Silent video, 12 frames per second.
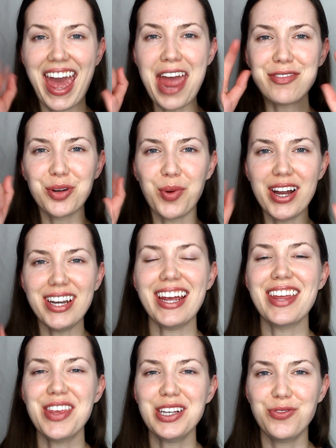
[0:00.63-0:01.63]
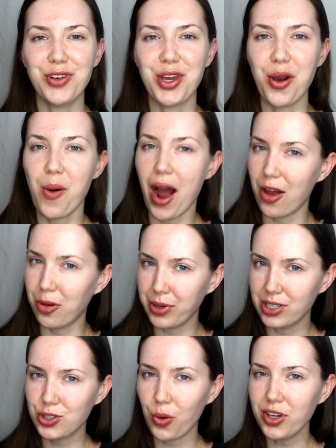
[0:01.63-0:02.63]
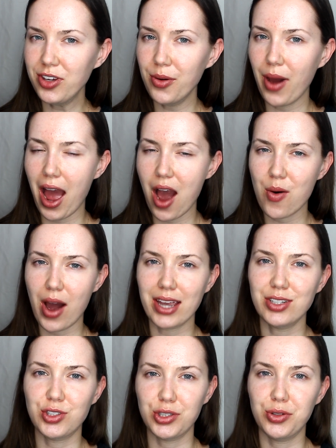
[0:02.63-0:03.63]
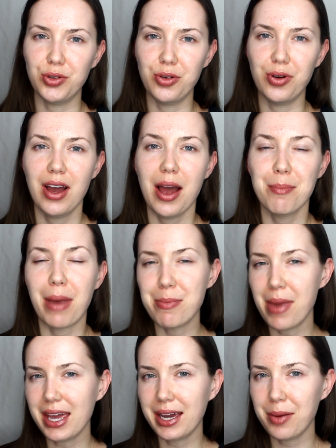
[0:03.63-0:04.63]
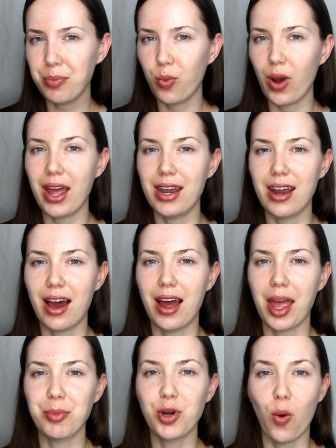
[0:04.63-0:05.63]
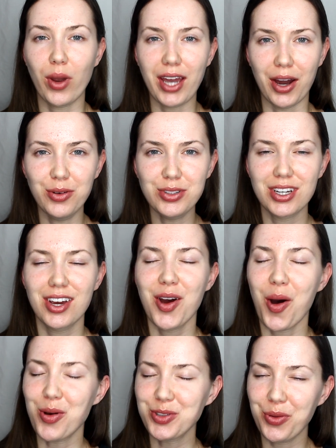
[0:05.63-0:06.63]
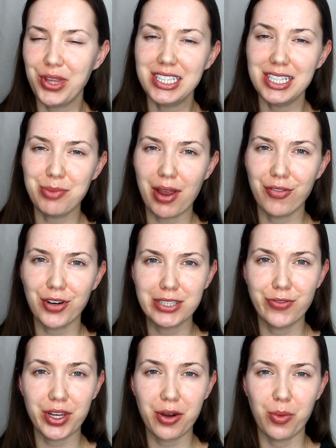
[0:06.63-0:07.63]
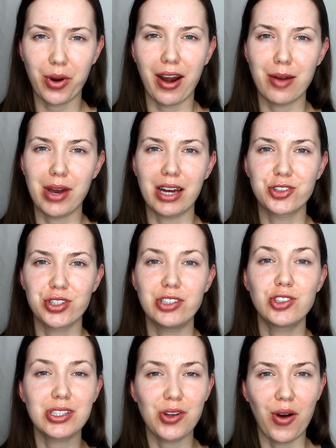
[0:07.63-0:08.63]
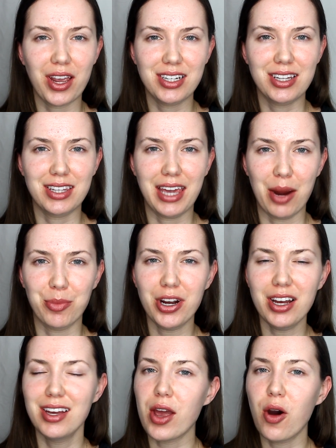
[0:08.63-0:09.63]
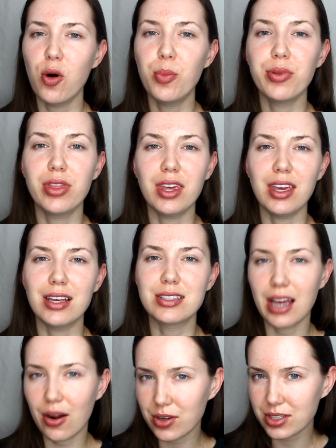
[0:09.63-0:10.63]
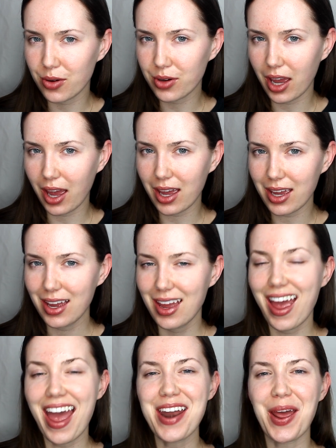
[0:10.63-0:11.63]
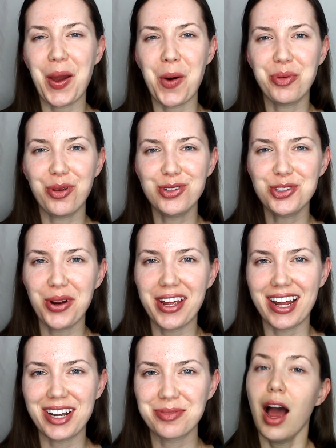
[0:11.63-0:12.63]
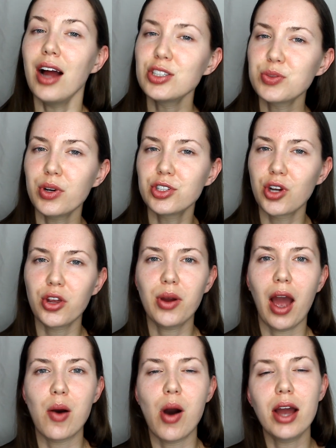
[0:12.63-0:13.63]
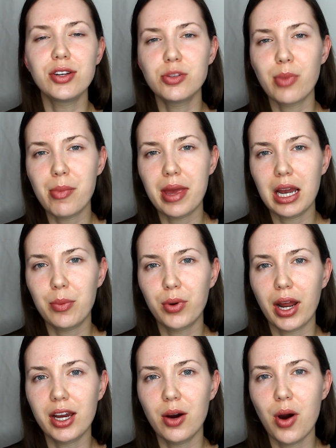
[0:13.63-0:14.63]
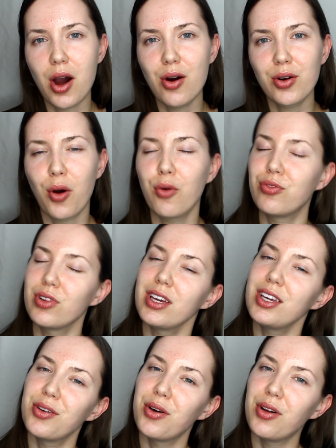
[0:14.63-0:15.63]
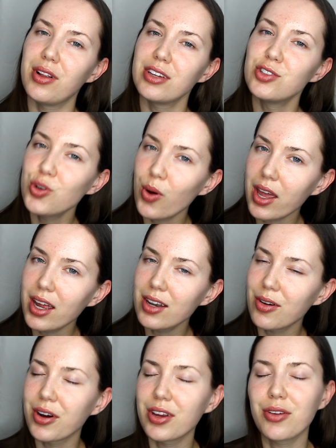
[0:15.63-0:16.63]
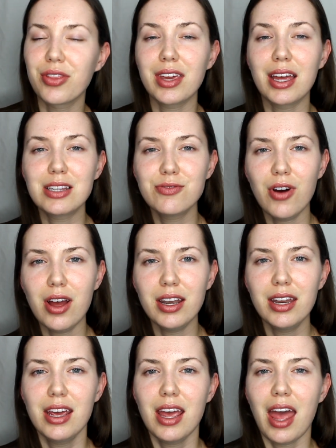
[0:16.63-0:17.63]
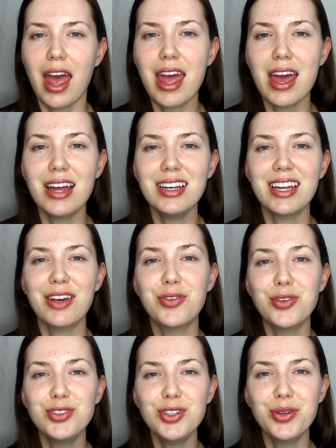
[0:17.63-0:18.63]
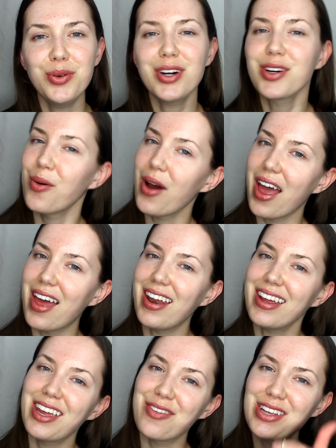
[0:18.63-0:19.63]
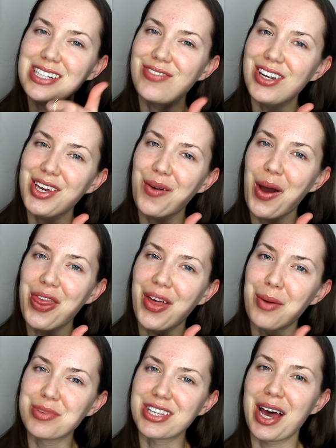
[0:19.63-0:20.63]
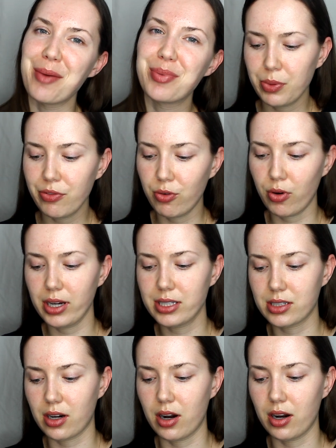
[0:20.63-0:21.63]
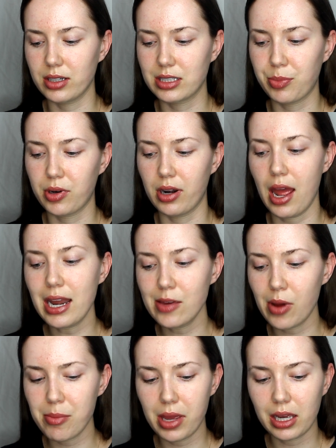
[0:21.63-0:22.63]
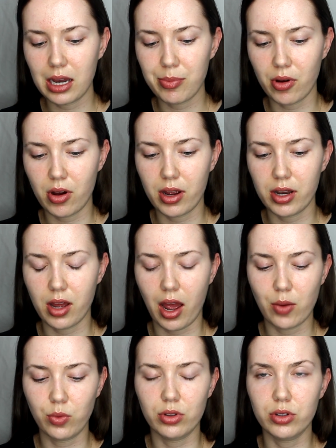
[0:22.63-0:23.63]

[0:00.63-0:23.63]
everyone, in this video I'll be showing you how I do my makeup when I'm going out. Also, this is my first video where I'm actually just talking to the camera. I hope the sound is okay and I hope you enjoy it. I just want to show you how I do my makeup when I go out. Hopefully you'll enjoy it or you'll think it's fun, and if you do, go ahead and give this video a thumbs up. Before I start to put on any of my makeup on, I will